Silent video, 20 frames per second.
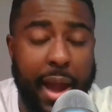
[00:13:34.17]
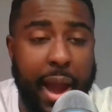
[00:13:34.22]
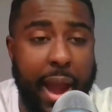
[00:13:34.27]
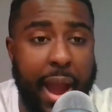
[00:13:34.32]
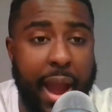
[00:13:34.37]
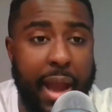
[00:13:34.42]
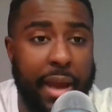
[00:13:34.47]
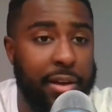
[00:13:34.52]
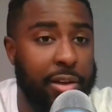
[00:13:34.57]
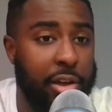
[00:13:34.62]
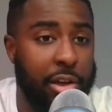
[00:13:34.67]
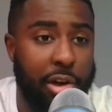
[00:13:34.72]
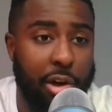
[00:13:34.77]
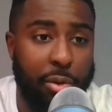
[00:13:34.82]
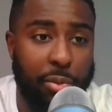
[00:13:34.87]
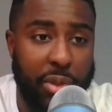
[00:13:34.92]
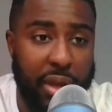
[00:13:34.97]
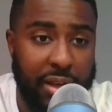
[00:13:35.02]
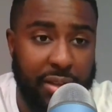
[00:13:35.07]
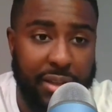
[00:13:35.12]
and
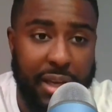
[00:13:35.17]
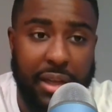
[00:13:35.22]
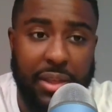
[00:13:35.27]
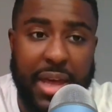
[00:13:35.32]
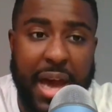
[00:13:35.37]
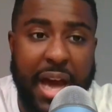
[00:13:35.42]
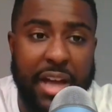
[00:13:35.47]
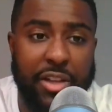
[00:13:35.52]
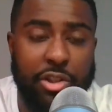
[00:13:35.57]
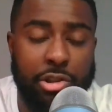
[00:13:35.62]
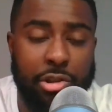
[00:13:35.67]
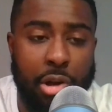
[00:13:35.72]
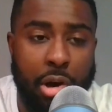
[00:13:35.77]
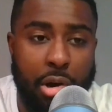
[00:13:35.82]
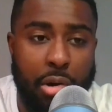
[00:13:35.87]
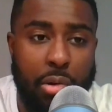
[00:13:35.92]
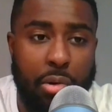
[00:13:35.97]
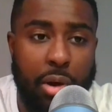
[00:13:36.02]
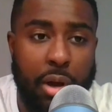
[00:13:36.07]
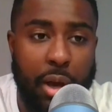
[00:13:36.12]
things like that.
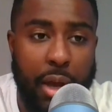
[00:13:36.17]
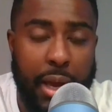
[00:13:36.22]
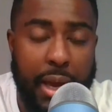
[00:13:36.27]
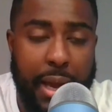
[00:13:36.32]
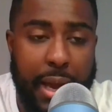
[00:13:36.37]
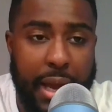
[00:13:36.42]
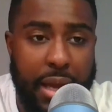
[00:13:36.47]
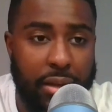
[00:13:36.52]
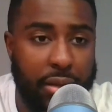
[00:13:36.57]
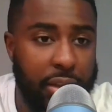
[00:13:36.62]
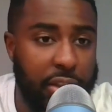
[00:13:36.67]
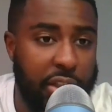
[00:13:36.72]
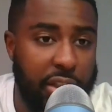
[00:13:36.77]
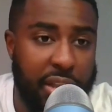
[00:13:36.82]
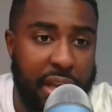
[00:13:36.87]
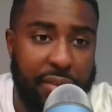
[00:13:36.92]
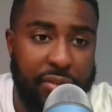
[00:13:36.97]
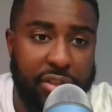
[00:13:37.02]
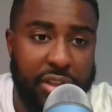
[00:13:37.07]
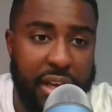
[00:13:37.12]
So
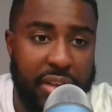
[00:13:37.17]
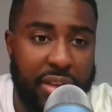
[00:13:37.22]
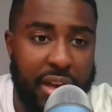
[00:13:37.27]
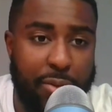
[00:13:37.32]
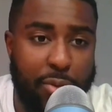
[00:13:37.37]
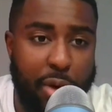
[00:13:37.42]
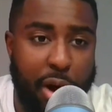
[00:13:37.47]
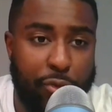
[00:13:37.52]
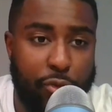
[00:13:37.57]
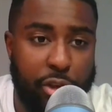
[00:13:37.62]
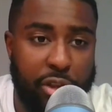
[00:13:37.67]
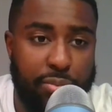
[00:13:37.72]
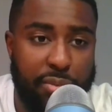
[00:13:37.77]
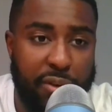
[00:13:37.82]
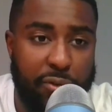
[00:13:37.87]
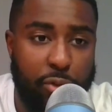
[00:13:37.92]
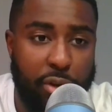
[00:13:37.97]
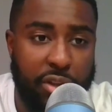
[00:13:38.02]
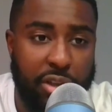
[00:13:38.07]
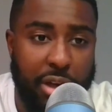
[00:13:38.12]
listen, they've said that Arthur
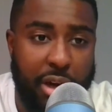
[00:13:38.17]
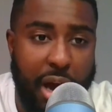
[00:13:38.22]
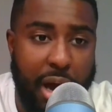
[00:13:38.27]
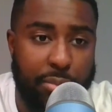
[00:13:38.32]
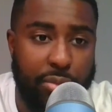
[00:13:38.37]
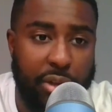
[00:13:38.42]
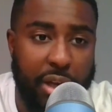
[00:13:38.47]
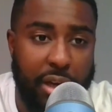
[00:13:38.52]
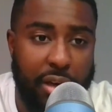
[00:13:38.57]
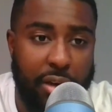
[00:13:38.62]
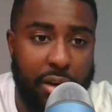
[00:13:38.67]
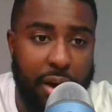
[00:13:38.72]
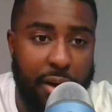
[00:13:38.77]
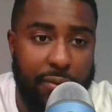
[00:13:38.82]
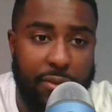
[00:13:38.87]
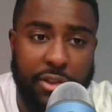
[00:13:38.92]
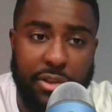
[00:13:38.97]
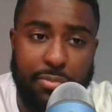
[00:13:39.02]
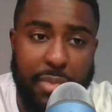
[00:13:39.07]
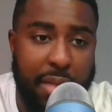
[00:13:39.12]
Smith runs a complicated
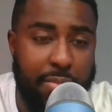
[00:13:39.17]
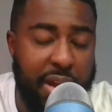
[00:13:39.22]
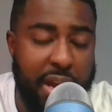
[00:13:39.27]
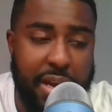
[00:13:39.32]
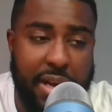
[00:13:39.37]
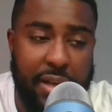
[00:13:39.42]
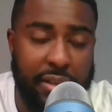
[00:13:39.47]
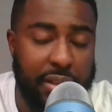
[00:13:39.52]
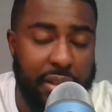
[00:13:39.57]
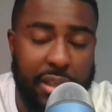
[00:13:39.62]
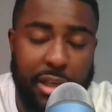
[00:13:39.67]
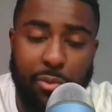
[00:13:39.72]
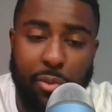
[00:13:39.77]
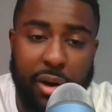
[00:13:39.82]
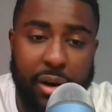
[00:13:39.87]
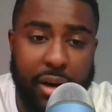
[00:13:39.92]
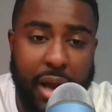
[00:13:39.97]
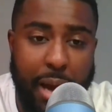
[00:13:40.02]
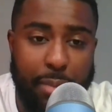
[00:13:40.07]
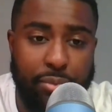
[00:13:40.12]
offense. Maybe he does need to
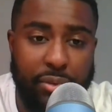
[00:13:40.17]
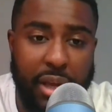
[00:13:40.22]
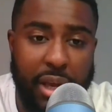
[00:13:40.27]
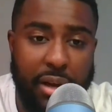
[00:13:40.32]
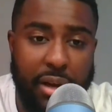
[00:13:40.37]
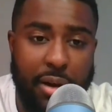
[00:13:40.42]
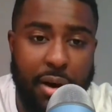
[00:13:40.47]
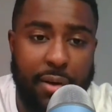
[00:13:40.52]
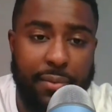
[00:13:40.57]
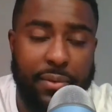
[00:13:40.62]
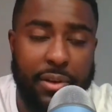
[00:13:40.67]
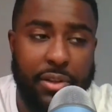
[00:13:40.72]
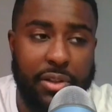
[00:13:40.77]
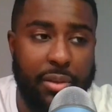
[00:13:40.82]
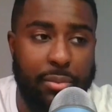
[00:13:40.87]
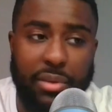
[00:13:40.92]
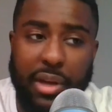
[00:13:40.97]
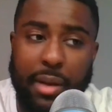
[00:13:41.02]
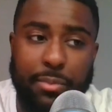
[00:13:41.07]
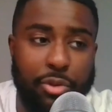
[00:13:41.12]
run a complicated offense.
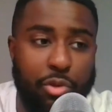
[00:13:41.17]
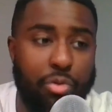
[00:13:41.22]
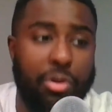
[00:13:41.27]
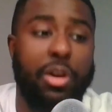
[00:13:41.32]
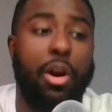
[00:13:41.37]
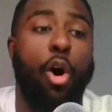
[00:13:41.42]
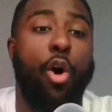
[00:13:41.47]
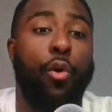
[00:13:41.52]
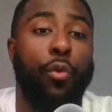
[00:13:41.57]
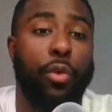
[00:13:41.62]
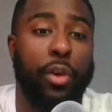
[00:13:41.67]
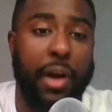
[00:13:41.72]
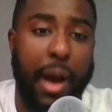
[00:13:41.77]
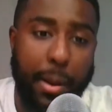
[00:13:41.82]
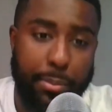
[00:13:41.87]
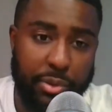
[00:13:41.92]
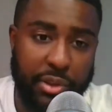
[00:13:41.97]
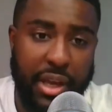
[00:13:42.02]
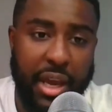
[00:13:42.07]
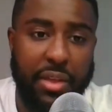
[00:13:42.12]
Sometimes you can
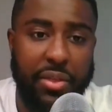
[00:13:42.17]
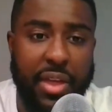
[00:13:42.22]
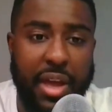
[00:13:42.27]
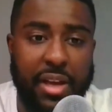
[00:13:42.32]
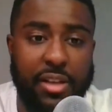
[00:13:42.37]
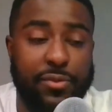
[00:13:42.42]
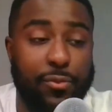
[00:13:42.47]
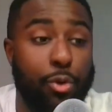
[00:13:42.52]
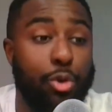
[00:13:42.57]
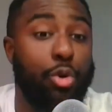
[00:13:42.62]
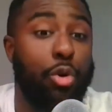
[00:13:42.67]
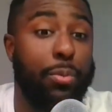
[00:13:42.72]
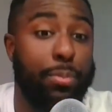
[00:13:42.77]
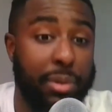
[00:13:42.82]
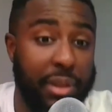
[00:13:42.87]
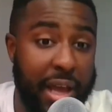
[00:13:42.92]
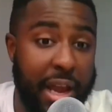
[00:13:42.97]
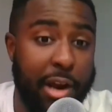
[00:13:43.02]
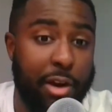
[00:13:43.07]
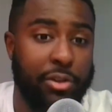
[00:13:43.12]
overcomplicate things for your
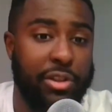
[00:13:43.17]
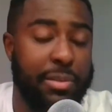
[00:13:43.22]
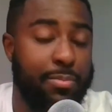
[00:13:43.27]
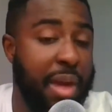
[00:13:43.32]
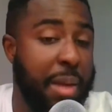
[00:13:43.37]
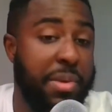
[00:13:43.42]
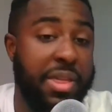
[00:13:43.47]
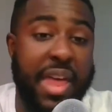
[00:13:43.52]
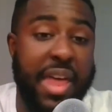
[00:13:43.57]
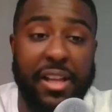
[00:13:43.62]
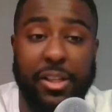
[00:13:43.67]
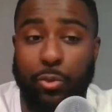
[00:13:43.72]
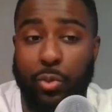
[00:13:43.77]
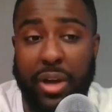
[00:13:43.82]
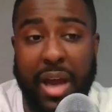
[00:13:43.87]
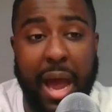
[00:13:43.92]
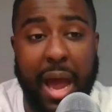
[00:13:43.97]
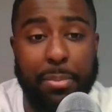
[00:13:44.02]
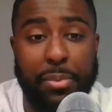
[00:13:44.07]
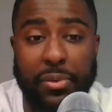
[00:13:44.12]
players, and maybe that's
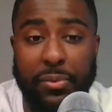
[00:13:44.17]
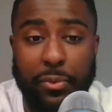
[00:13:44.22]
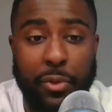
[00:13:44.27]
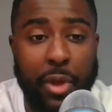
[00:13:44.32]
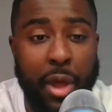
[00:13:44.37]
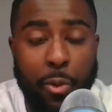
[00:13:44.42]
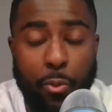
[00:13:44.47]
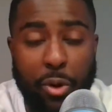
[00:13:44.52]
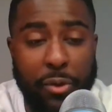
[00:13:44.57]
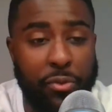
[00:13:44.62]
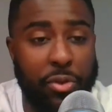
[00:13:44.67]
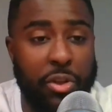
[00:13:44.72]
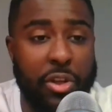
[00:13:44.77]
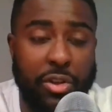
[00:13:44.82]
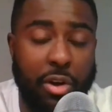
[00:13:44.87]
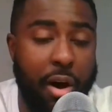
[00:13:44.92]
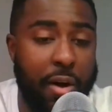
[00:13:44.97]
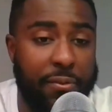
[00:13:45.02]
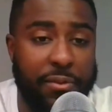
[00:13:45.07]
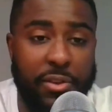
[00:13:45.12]
what happened with
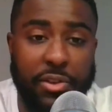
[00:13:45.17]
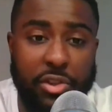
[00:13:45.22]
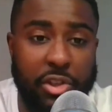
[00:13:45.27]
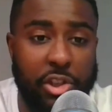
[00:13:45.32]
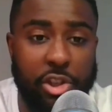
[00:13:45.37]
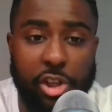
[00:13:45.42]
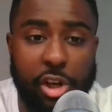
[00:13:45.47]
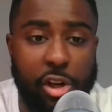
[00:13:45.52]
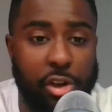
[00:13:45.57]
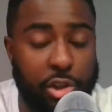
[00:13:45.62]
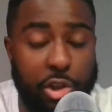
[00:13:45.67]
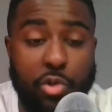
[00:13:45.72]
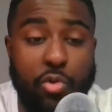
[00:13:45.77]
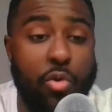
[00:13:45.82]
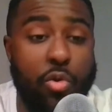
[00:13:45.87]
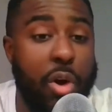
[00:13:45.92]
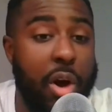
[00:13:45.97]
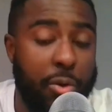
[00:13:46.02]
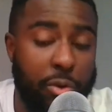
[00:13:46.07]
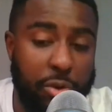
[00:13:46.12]
this offense this year
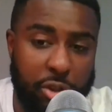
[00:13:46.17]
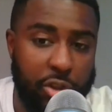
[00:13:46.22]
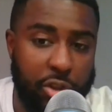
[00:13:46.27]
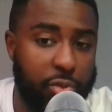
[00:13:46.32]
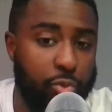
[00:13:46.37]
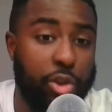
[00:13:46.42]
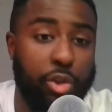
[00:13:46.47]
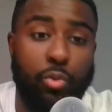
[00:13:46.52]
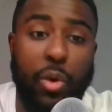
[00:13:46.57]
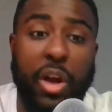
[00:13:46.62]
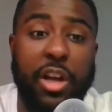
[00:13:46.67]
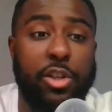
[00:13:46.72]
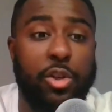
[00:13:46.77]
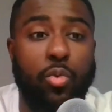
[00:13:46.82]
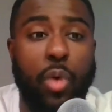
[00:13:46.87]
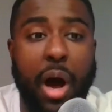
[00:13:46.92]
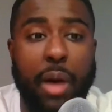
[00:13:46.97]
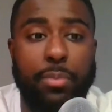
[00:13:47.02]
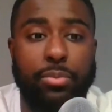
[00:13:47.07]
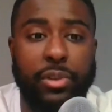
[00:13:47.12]
too, which just was way
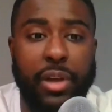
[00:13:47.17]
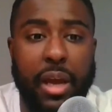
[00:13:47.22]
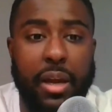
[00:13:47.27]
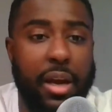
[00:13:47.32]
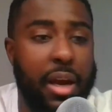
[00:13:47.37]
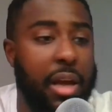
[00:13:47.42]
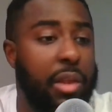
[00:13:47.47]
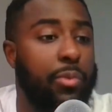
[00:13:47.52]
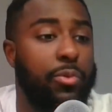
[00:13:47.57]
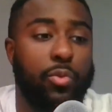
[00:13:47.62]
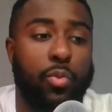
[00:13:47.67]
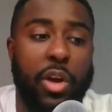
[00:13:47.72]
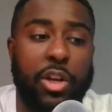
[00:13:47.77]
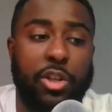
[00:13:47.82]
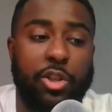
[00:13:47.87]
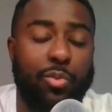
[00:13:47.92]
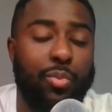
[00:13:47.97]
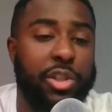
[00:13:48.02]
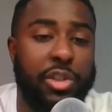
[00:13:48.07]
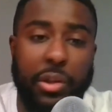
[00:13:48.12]
too complicated and was
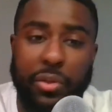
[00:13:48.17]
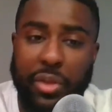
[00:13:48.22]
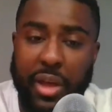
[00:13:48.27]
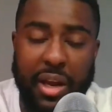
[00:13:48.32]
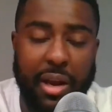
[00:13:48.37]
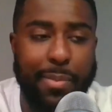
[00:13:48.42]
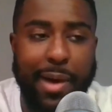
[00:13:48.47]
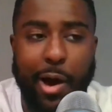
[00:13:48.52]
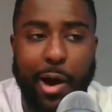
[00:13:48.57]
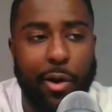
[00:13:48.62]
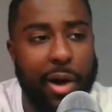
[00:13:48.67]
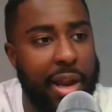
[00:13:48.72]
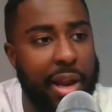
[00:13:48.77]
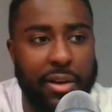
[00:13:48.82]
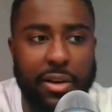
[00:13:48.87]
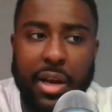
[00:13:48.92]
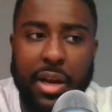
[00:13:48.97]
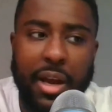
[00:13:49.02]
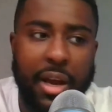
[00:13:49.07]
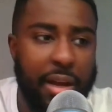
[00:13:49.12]
way too much to think about,
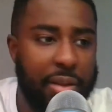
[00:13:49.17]
and